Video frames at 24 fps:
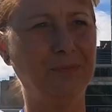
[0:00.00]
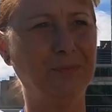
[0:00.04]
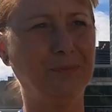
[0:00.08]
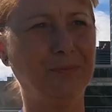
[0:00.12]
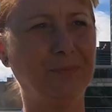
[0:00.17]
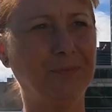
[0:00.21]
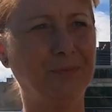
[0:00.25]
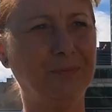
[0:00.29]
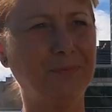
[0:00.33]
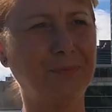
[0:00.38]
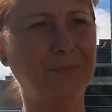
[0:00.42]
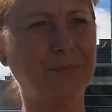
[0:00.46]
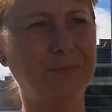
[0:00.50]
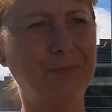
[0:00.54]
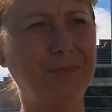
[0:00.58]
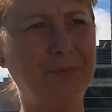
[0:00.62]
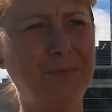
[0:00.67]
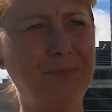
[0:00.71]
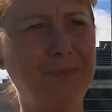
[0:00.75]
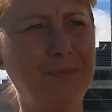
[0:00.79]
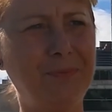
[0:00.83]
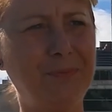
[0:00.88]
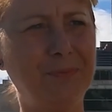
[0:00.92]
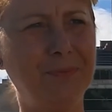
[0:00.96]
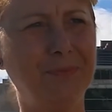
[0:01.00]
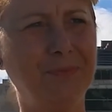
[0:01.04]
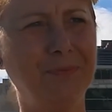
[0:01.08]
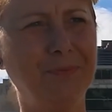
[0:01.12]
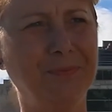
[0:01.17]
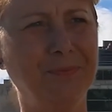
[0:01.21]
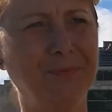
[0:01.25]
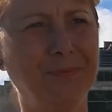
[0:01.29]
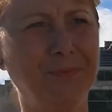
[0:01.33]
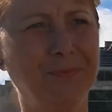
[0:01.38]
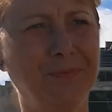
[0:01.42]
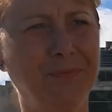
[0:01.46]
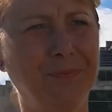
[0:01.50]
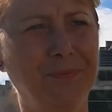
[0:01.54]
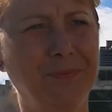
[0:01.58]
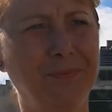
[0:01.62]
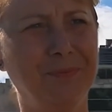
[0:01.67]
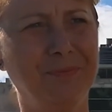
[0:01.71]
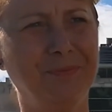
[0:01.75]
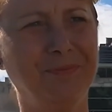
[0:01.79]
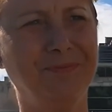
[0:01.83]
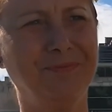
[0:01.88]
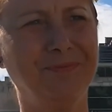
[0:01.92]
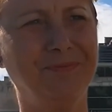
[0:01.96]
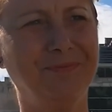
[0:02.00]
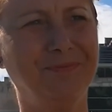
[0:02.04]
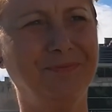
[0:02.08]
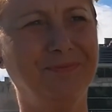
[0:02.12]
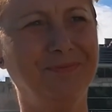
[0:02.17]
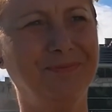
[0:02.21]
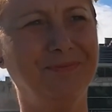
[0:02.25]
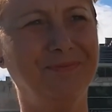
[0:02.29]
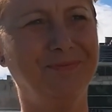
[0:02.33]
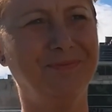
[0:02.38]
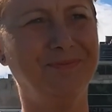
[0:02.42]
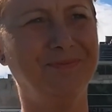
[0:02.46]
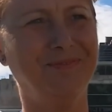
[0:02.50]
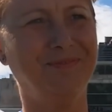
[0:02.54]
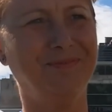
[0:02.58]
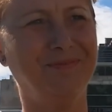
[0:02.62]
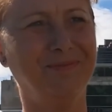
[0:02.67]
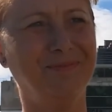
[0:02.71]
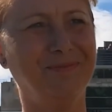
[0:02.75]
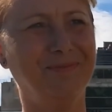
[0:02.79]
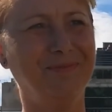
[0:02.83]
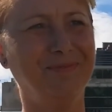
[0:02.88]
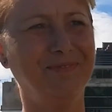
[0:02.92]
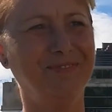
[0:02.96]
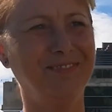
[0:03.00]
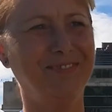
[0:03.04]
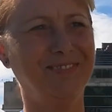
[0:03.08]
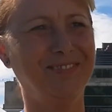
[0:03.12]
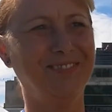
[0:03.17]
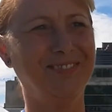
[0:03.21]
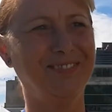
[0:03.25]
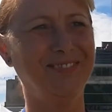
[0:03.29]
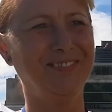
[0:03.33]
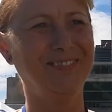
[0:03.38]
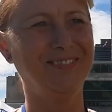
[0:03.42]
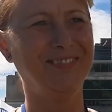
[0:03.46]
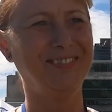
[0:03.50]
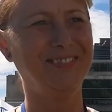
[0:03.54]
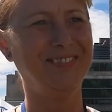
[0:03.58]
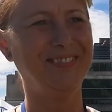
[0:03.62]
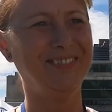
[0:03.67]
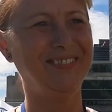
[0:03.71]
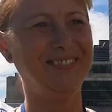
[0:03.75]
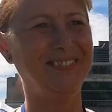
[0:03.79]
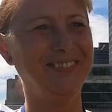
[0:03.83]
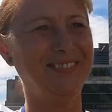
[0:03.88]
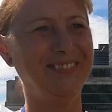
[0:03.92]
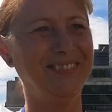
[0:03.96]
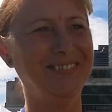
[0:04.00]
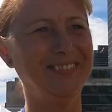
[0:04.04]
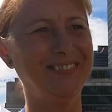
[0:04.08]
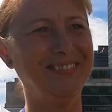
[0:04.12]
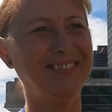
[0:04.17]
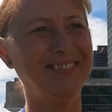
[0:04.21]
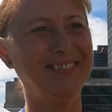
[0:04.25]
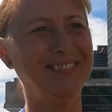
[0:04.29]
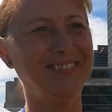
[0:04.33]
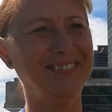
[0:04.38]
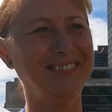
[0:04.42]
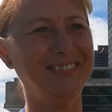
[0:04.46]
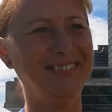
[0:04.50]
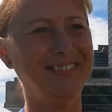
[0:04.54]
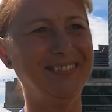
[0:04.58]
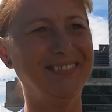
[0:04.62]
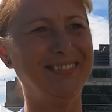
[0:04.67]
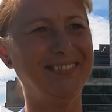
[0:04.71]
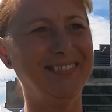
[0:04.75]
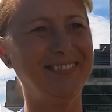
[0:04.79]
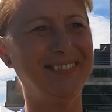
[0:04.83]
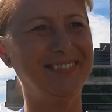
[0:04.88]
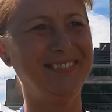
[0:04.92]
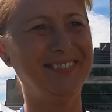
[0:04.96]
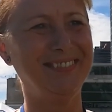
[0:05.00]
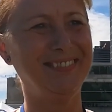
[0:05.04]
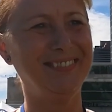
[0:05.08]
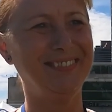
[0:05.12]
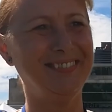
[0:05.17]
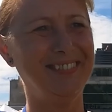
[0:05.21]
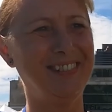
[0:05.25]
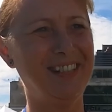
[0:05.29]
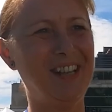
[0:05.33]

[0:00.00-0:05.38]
It is indeed true. Thank you. Thank you so much, Tina, for joining us from New York. Thank you so much.